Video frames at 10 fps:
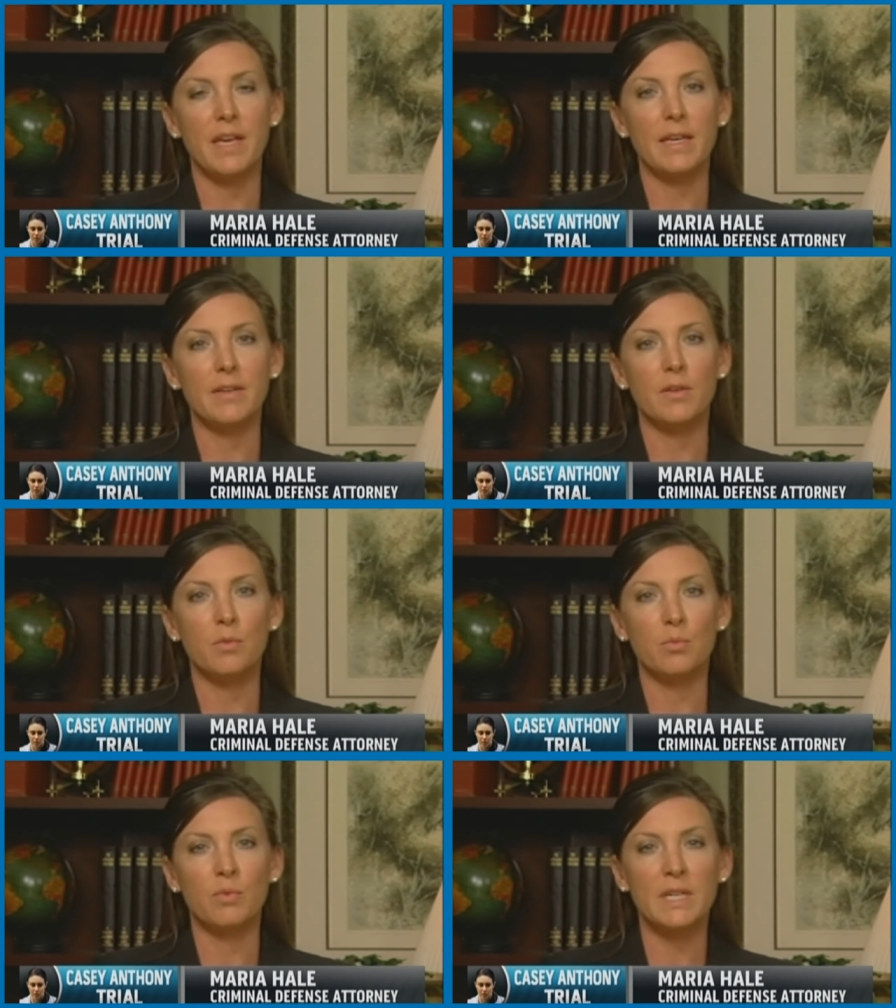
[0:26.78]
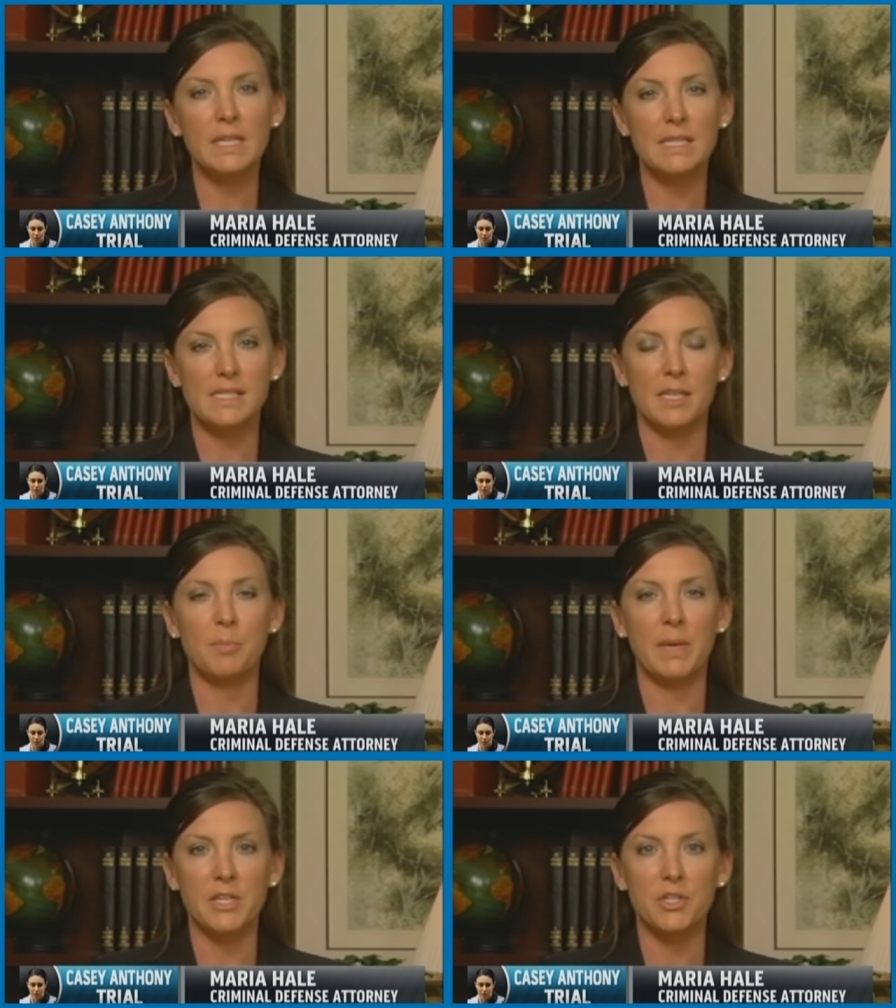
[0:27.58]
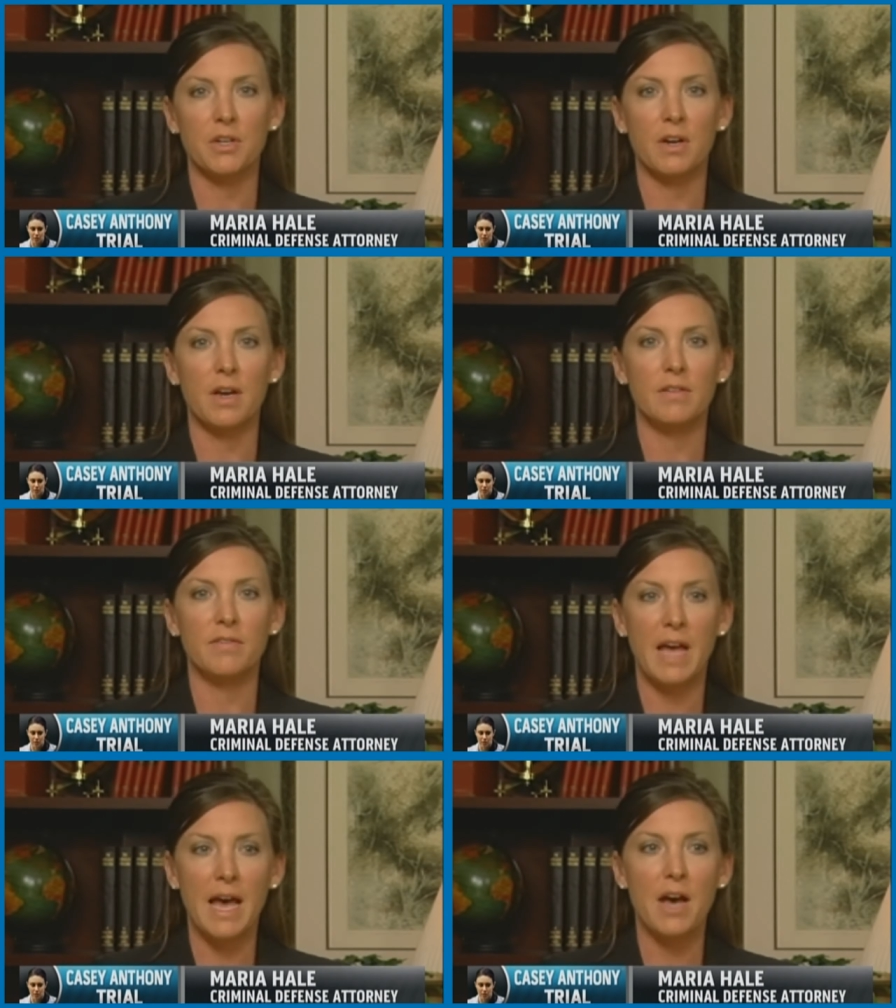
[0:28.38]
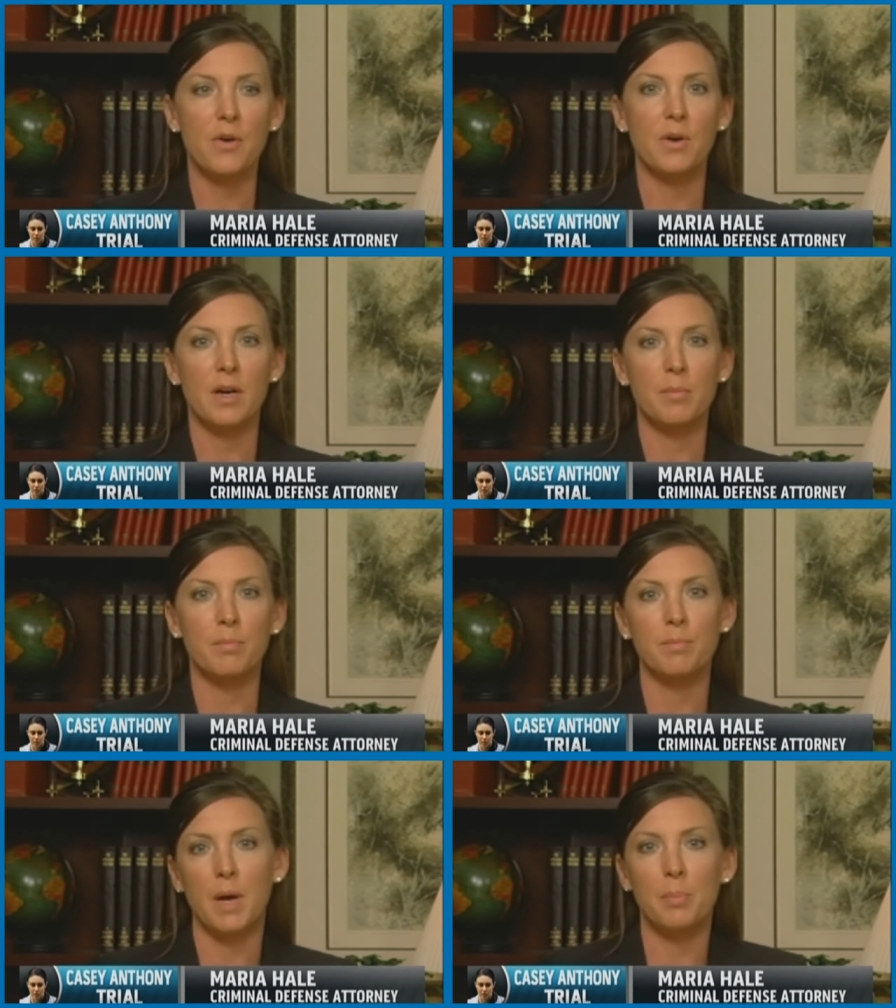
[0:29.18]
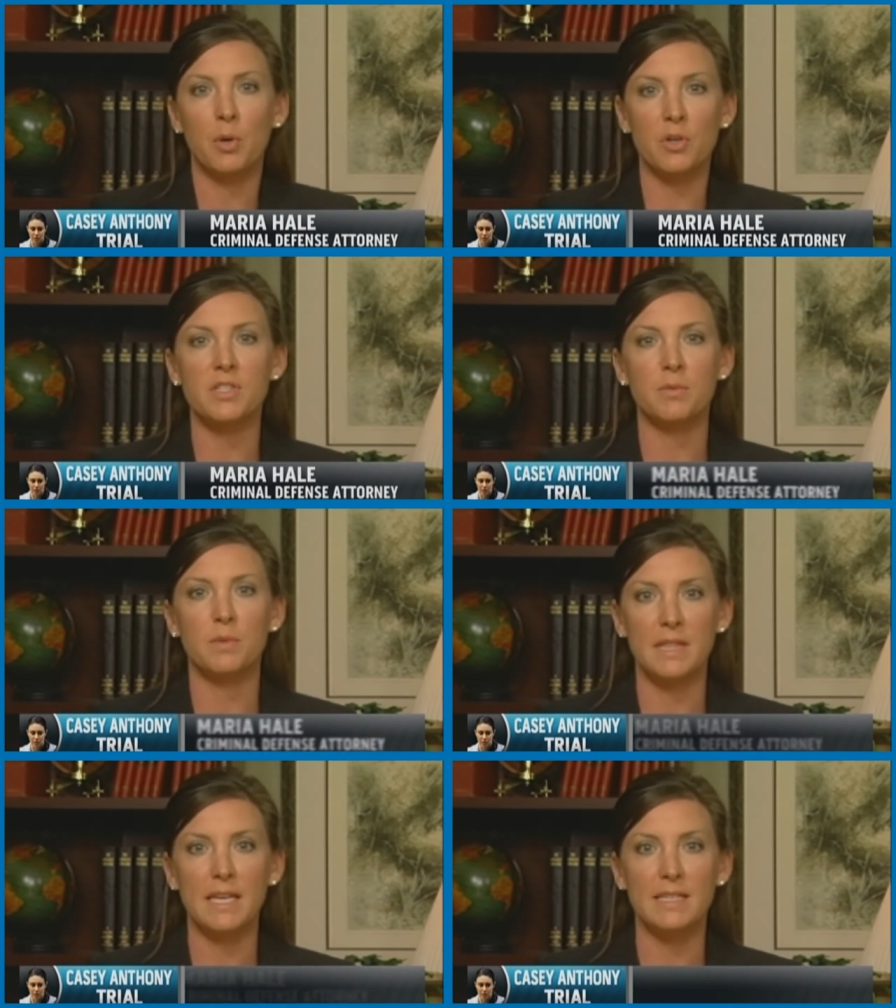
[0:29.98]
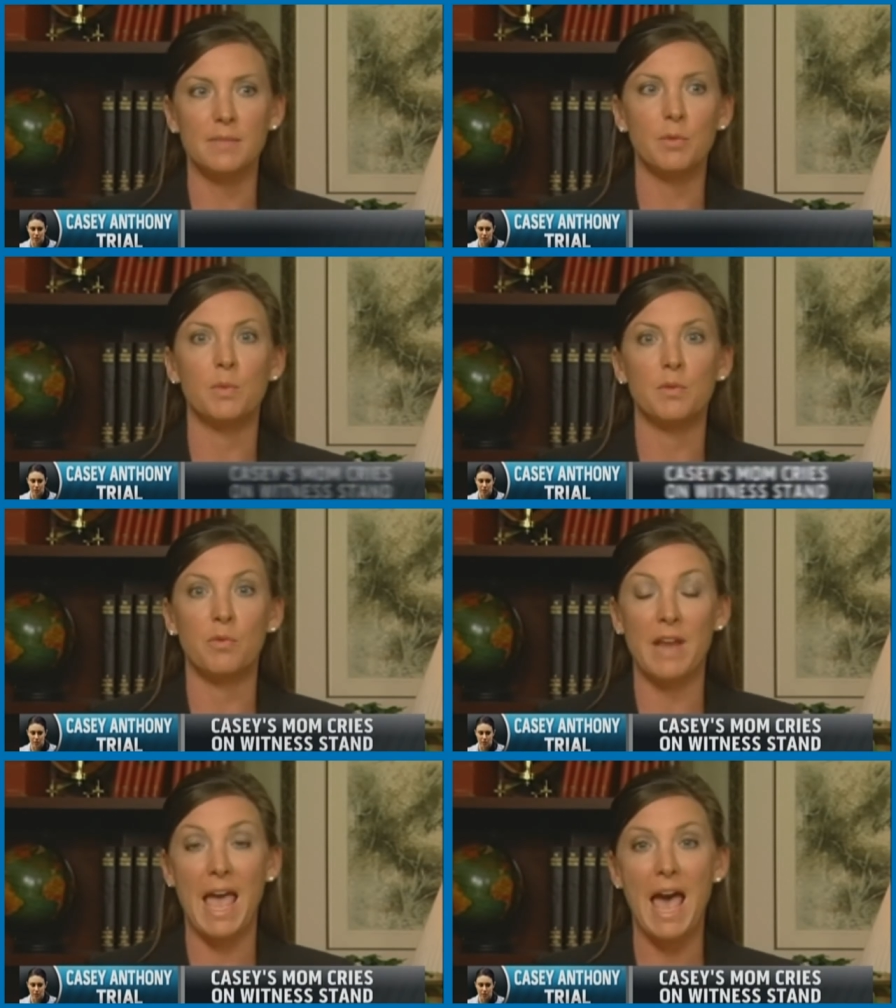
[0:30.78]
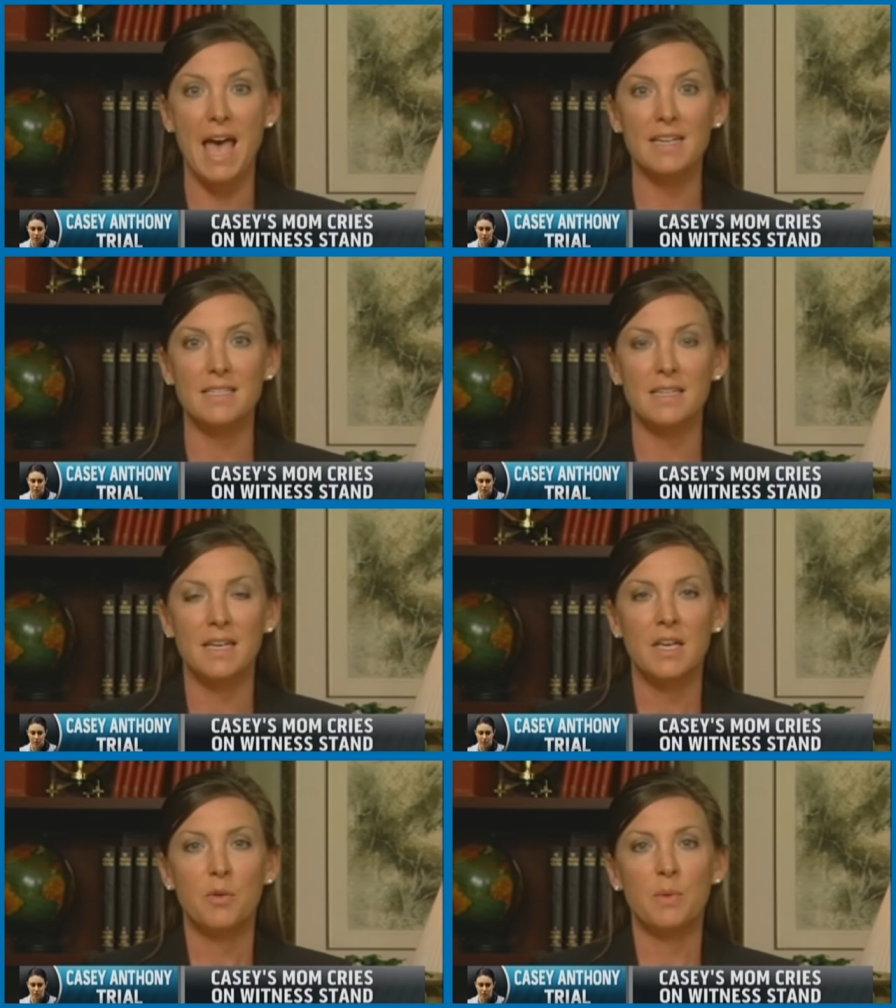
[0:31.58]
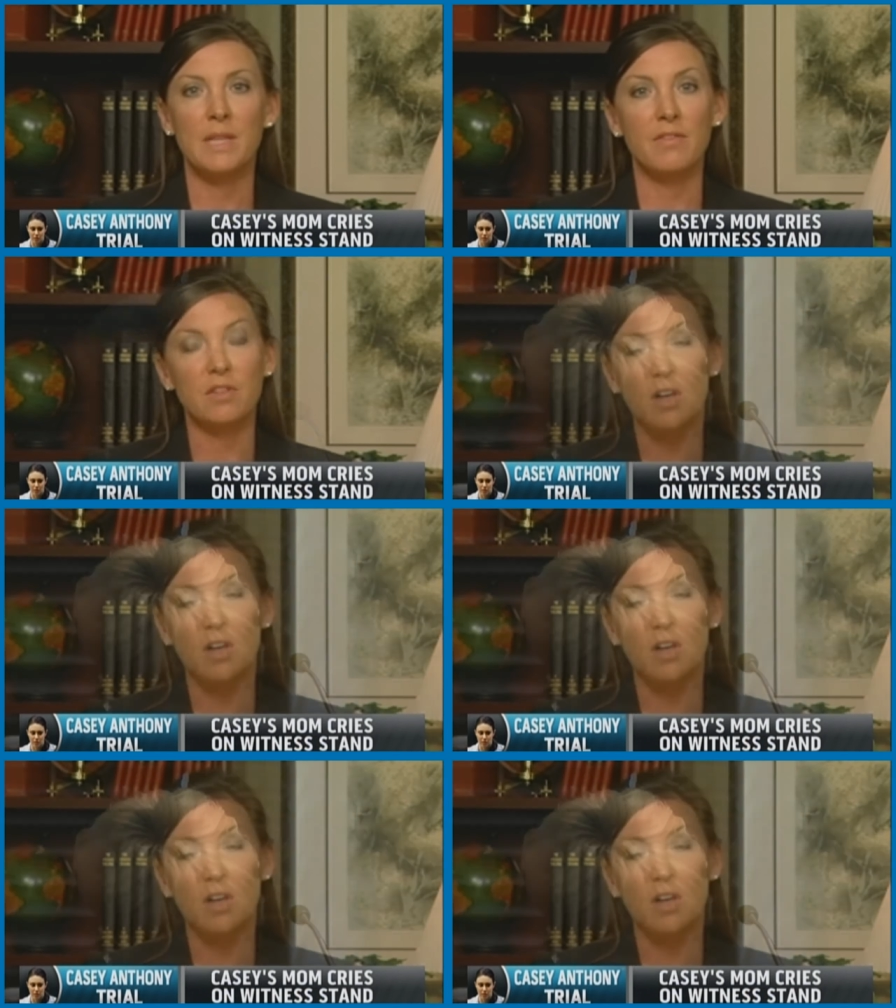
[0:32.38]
a realistic picture of how a, a, person would think someone would react when they've